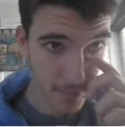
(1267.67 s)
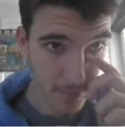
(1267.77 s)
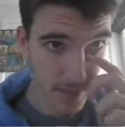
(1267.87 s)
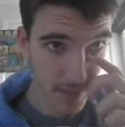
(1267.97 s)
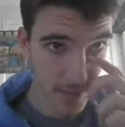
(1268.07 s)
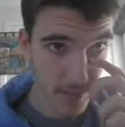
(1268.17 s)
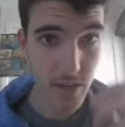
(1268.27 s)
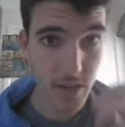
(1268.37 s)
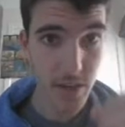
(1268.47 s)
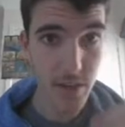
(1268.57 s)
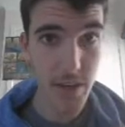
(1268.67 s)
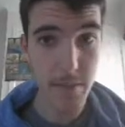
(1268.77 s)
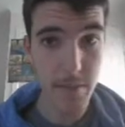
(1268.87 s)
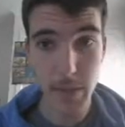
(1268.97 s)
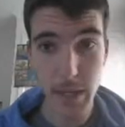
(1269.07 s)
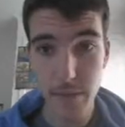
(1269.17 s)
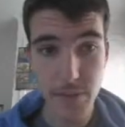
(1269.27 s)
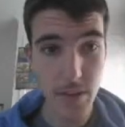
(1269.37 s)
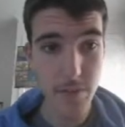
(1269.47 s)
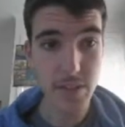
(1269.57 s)
Sorry, I'm gonna have to have
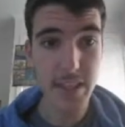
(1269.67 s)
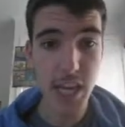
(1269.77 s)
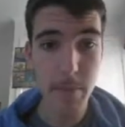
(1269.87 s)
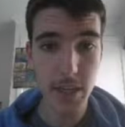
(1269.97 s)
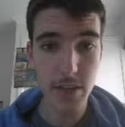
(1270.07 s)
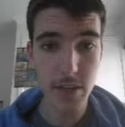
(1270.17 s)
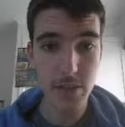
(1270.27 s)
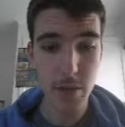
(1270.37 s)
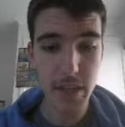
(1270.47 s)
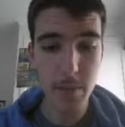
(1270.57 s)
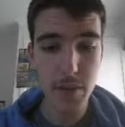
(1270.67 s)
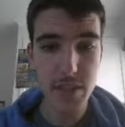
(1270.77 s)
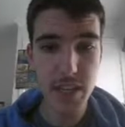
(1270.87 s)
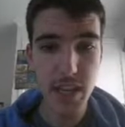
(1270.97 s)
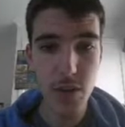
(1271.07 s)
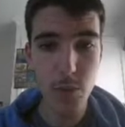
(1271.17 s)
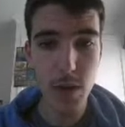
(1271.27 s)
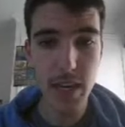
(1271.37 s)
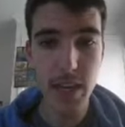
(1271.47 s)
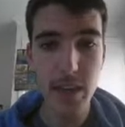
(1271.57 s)
J-Mac on top again with
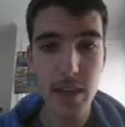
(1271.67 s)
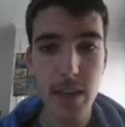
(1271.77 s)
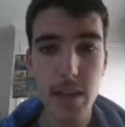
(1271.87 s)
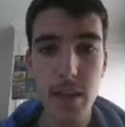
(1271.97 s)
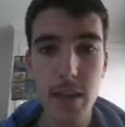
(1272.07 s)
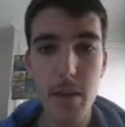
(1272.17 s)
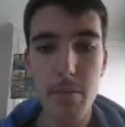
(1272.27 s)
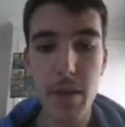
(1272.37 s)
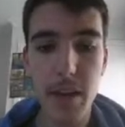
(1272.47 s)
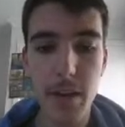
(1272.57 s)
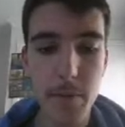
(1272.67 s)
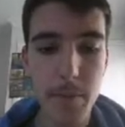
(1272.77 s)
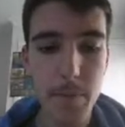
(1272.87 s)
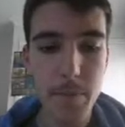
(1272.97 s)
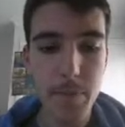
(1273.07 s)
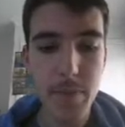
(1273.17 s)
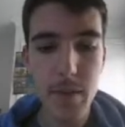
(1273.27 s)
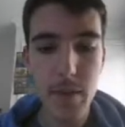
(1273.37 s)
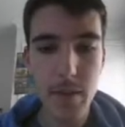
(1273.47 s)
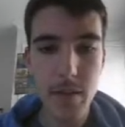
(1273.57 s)
Tijuana, but
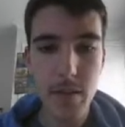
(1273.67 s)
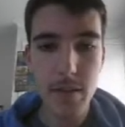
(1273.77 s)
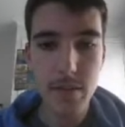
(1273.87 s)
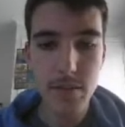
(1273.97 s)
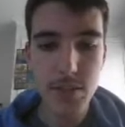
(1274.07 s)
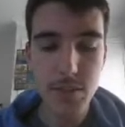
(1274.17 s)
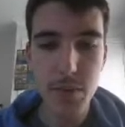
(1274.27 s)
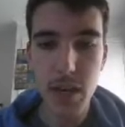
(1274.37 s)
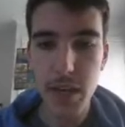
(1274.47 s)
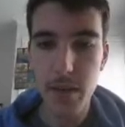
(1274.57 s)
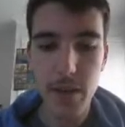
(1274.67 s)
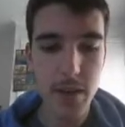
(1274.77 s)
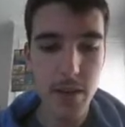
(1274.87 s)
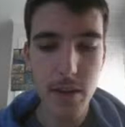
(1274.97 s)
just by I don't